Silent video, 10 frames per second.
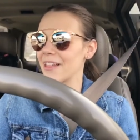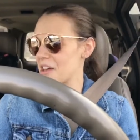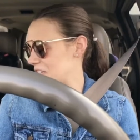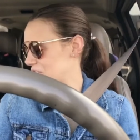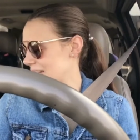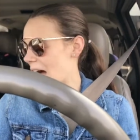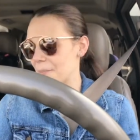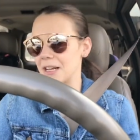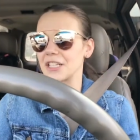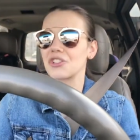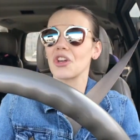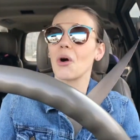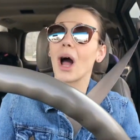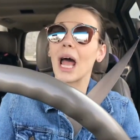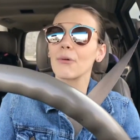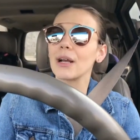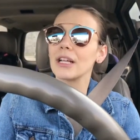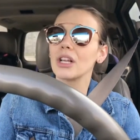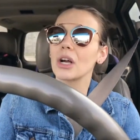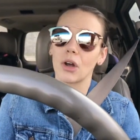that just happened. So I
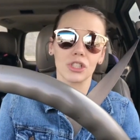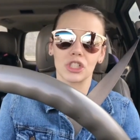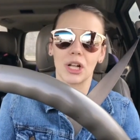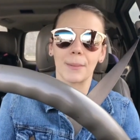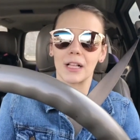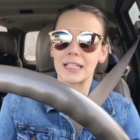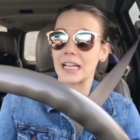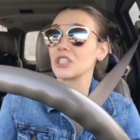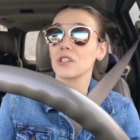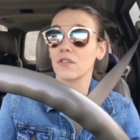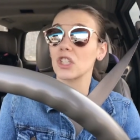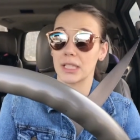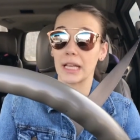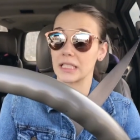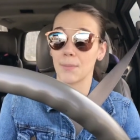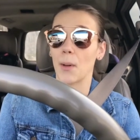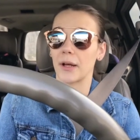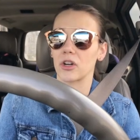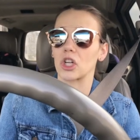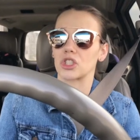went grocery shopping last night, just for like small
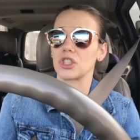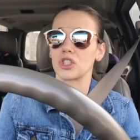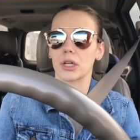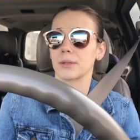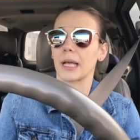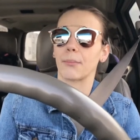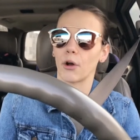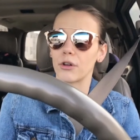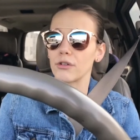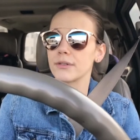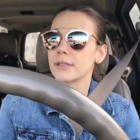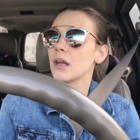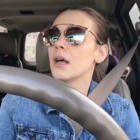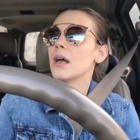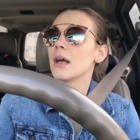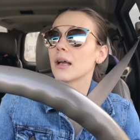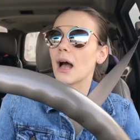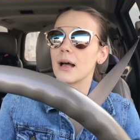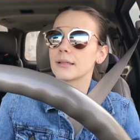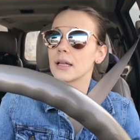amount of groceries, just like produce,
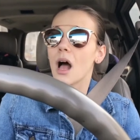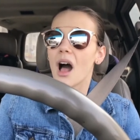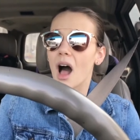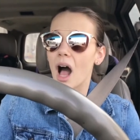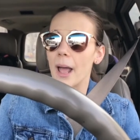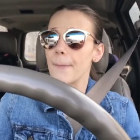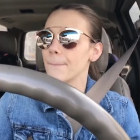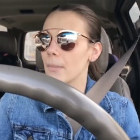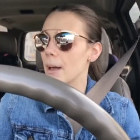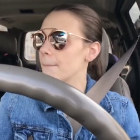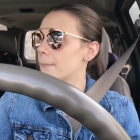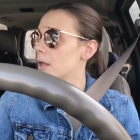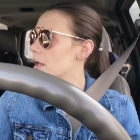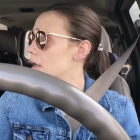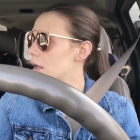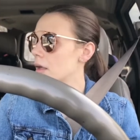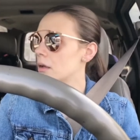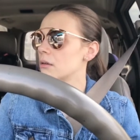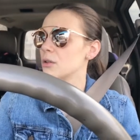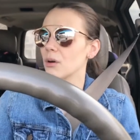because I am.
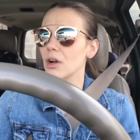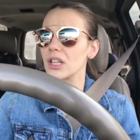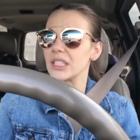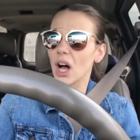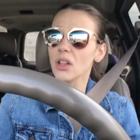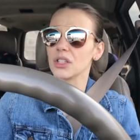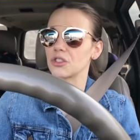You want to go to Dollar